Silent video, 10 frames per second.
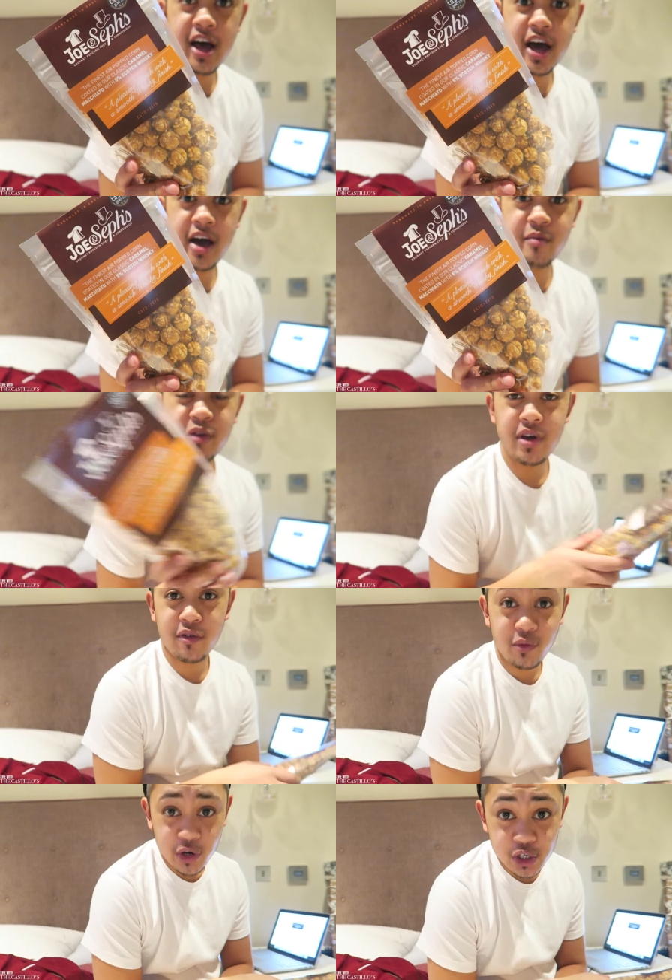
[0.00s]
Um, if you
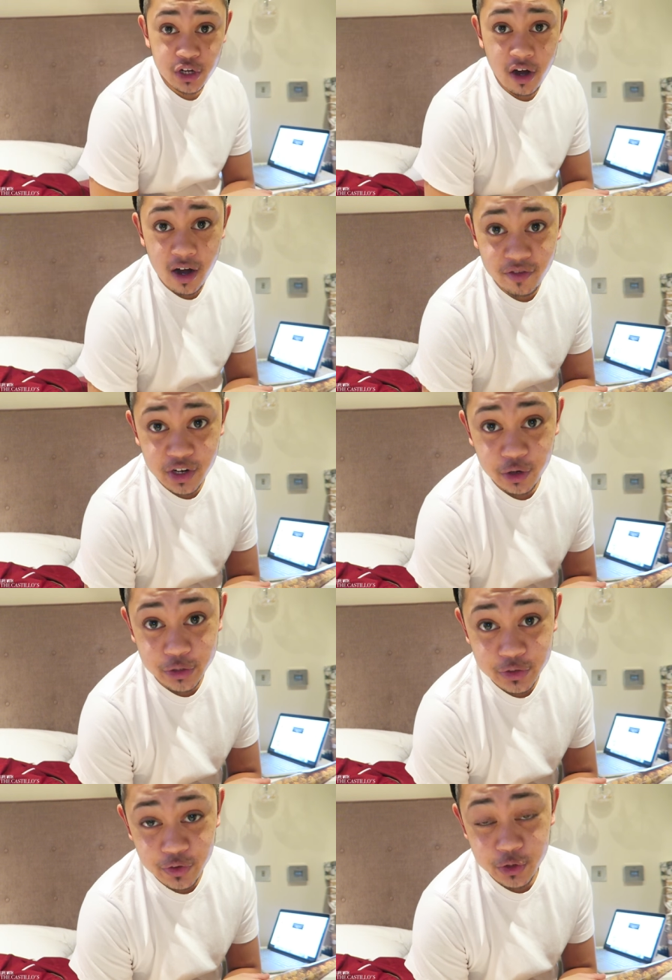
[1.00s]
haven't watched our Harvey
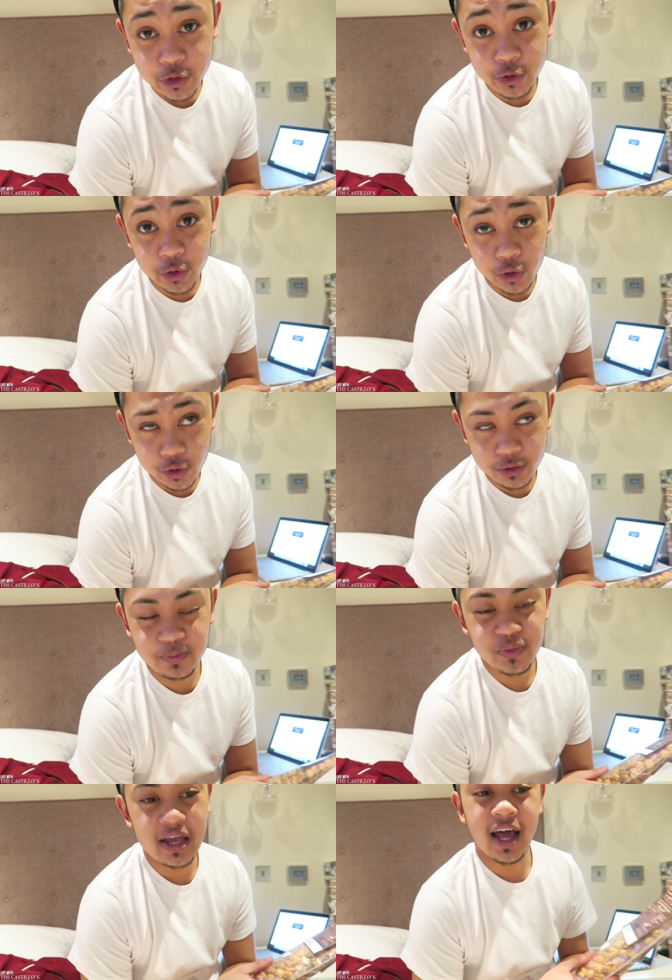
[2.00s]
Nichols food haul,
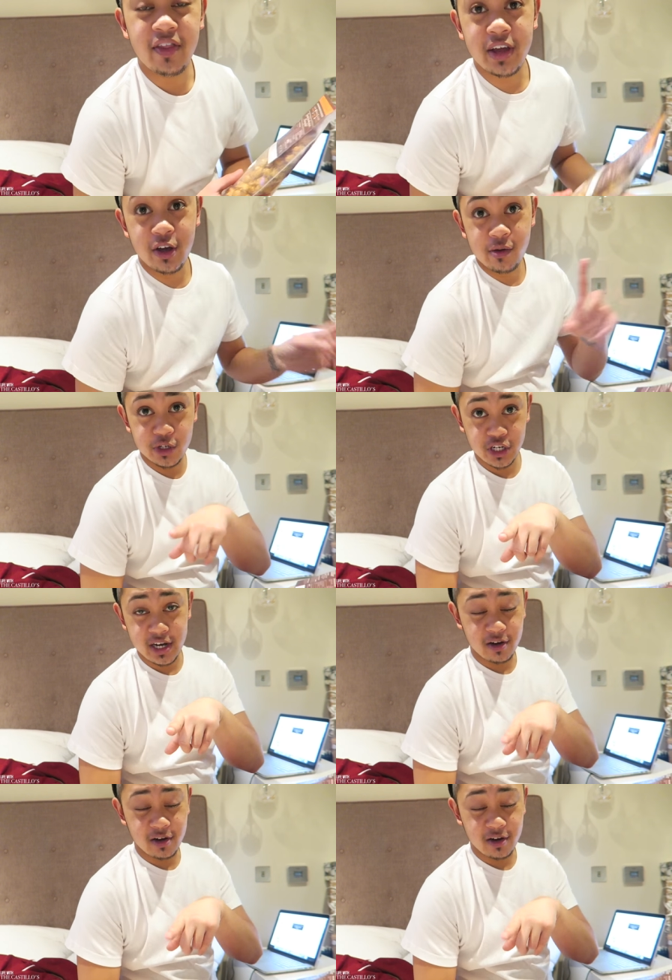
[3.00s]
then go watch it